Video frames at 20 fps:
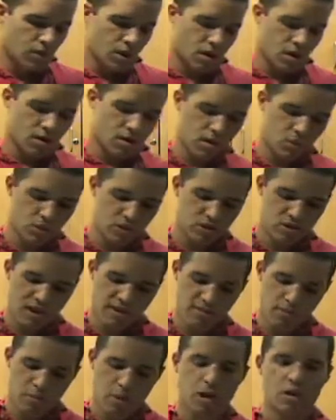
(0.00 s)
And then once you have
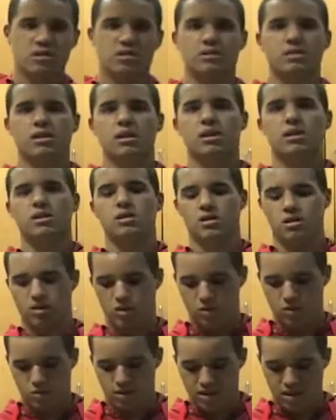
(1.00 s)
the parsley done,
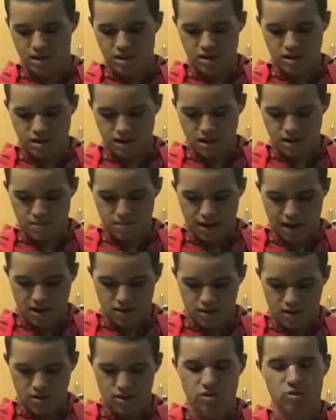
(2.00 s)
you need
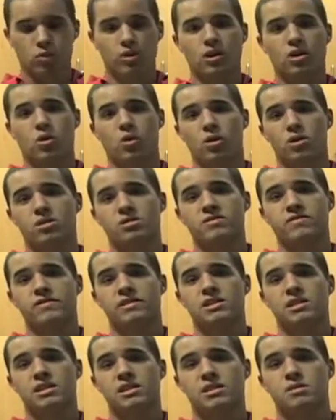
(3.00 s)
about 3/4 of a
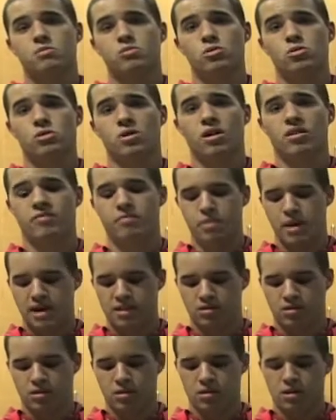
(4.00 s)
teaspoon of
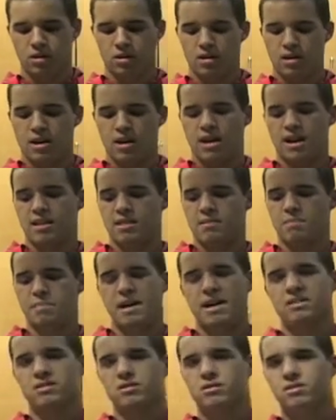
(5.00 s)
basil. And the
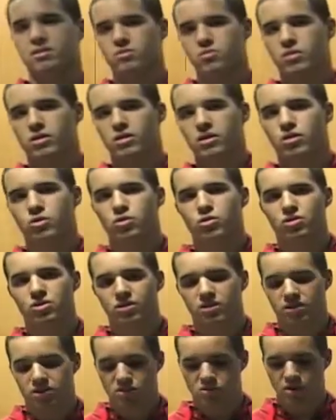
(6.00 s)
basil is really crucial
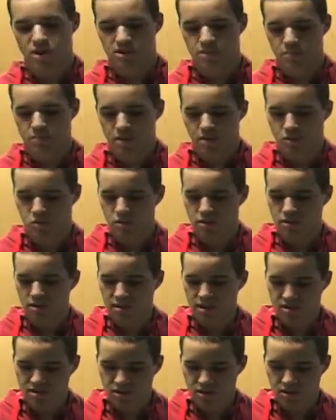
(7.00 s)
in this recipe. It really
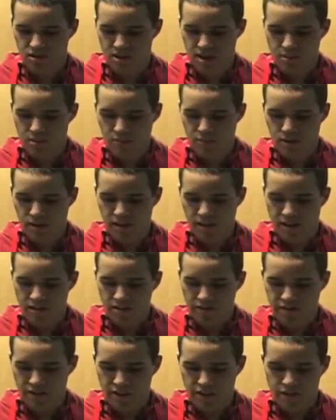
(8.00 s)
does a good job of bringing out the
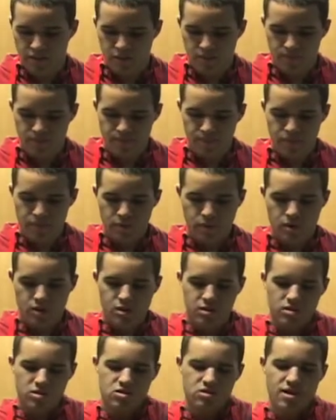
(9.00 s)
flavor.
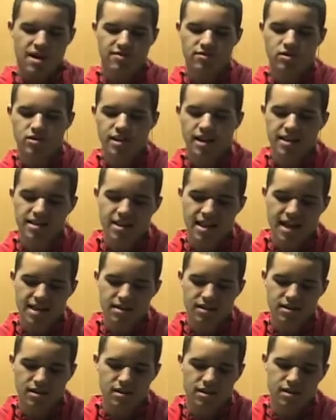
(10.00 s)
So after you got
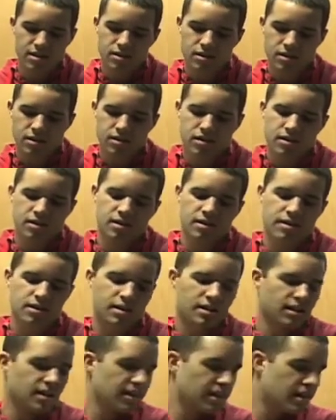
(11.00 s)
that done,
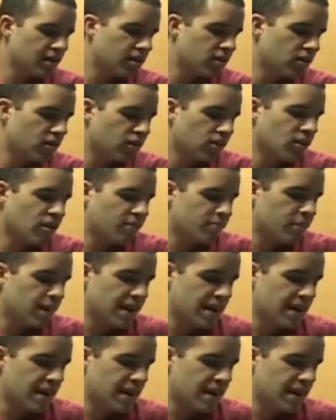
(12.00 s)
gotta get it all off my